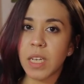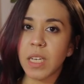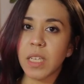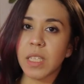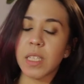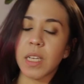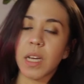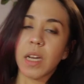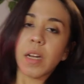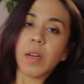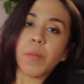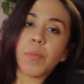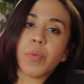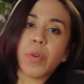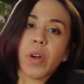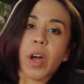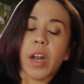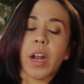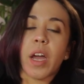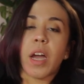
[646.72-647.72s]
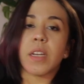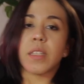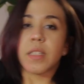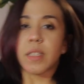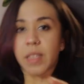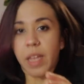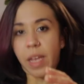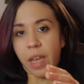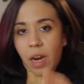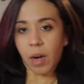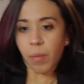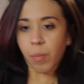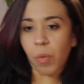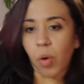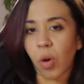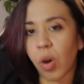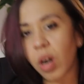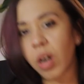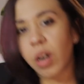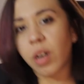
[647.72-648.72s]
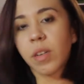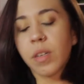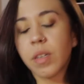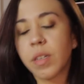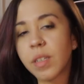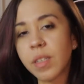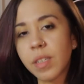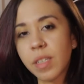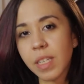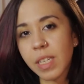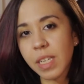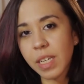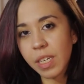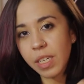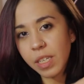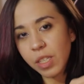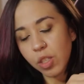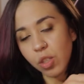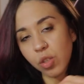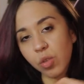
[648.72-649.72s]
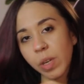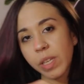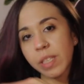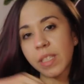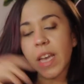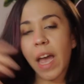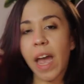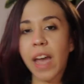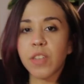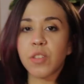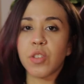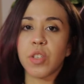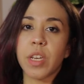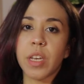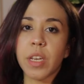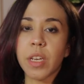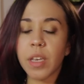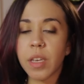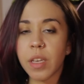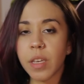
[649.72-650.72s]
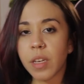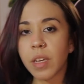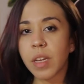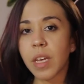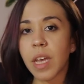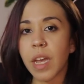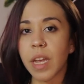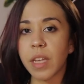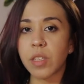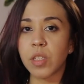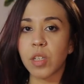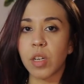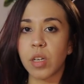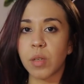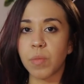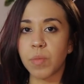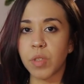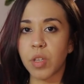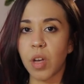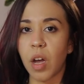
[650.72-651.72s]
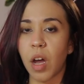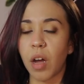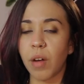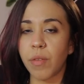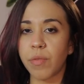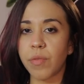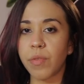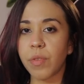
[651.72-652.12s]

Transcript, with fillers: certain products they are more strategic in terms of